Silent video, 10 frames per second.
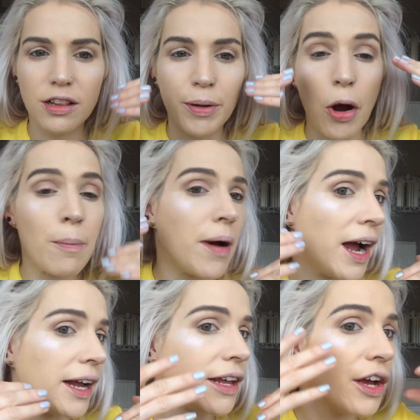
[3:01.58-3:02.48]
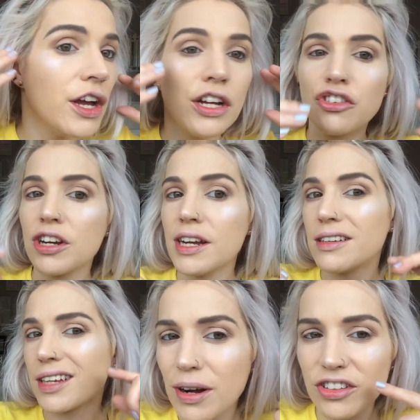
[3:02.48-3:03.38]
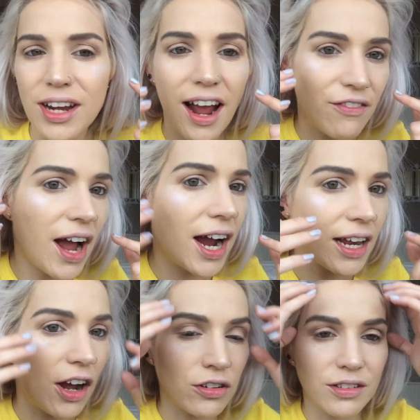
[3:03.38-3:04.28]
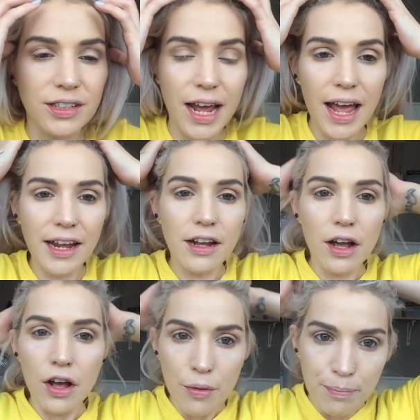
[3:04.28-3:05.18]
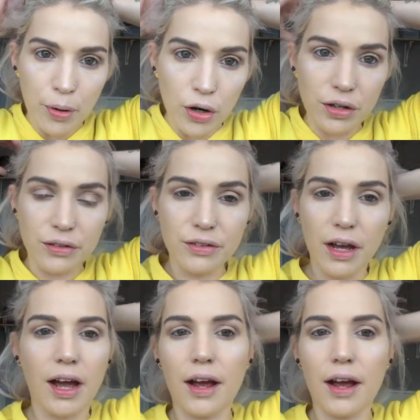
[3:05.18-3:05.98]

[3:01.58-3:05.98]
little bit on my cheeks. You actually have highlight on today, but